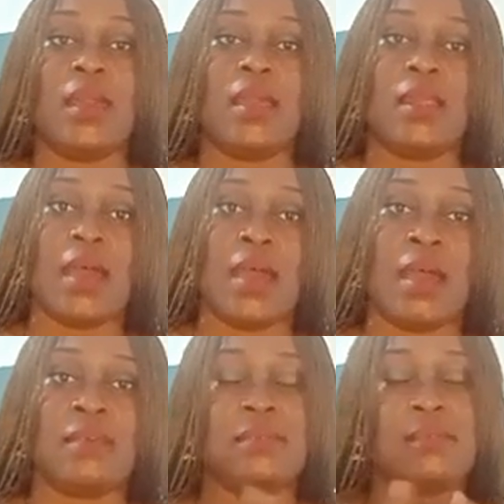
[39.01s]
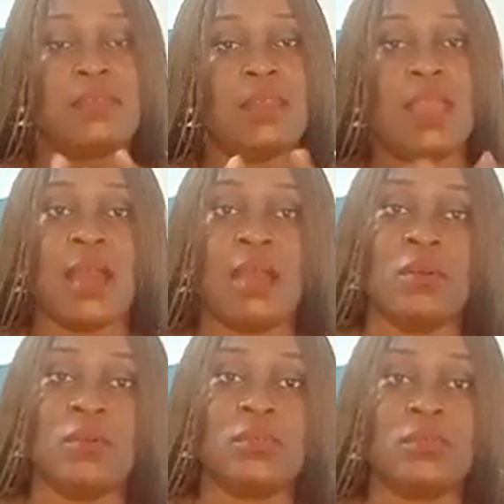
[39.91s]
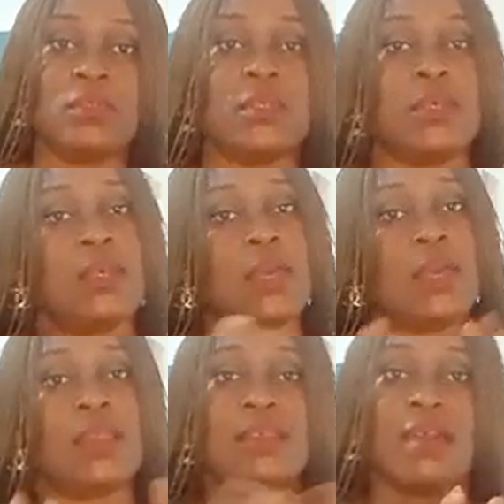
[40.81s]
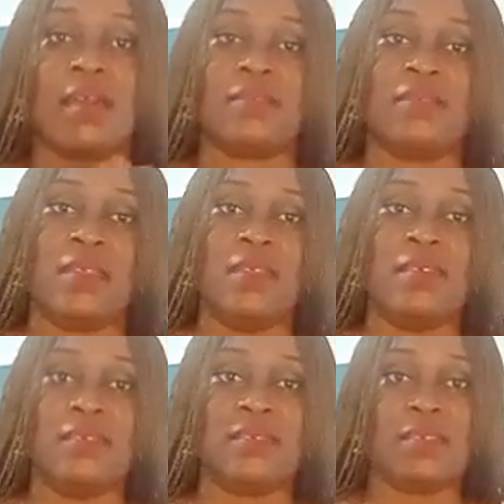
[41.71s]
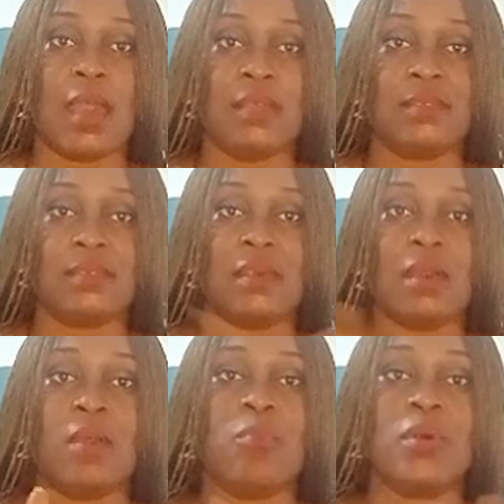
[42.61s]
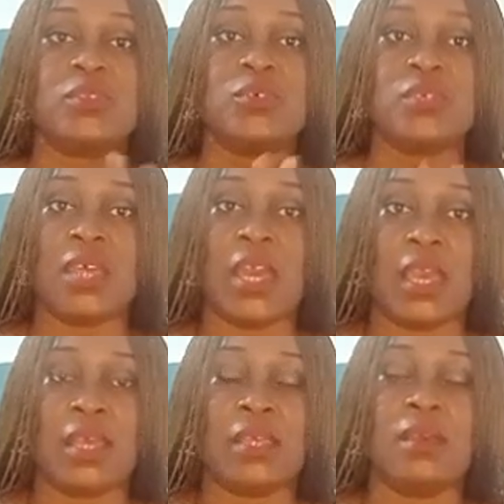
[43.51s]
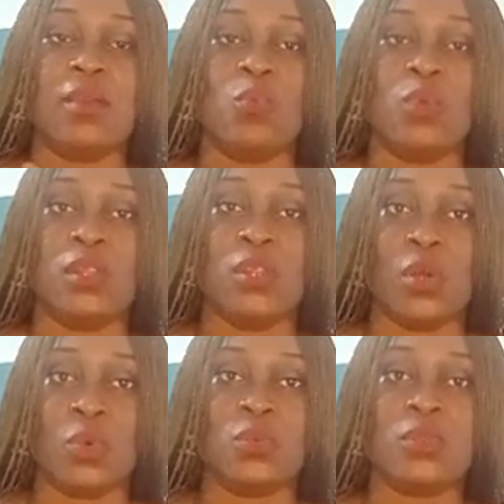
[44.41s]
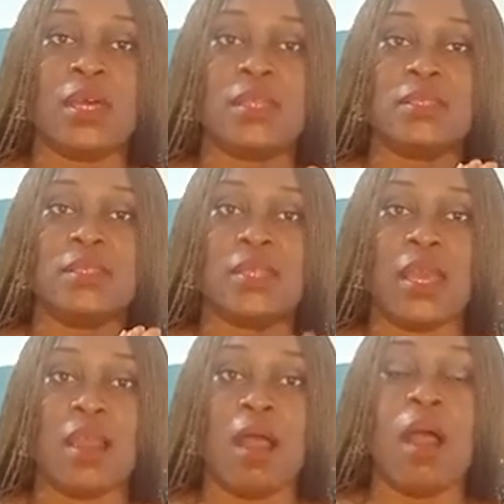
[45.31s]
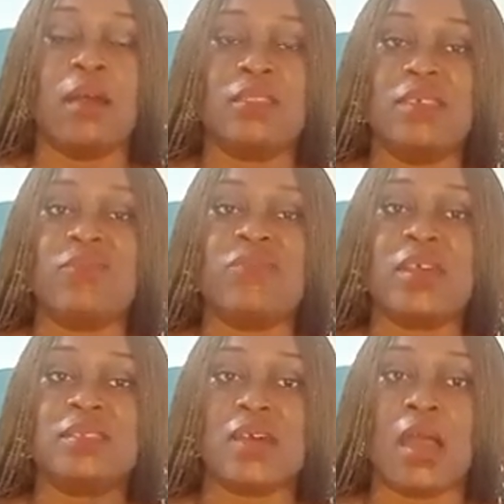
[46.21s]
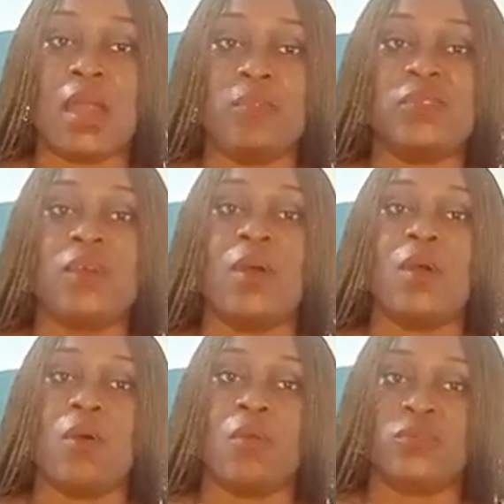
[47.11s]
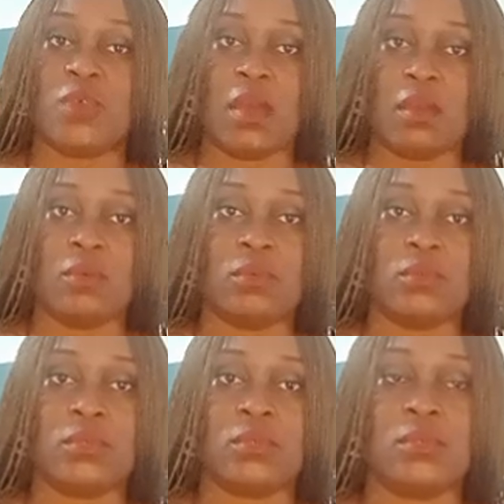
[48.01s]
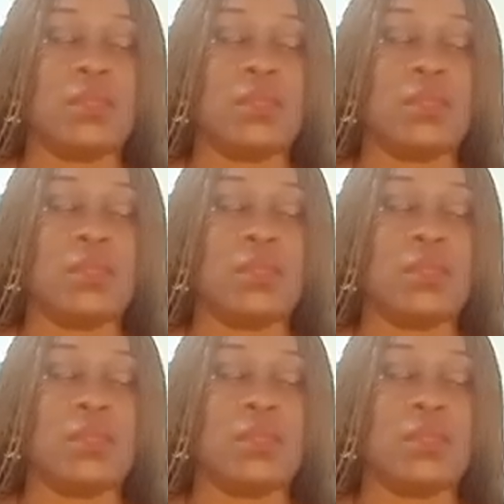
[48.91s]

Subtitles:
It has three angles and it has three sides. But today we know that there are different types of triangles.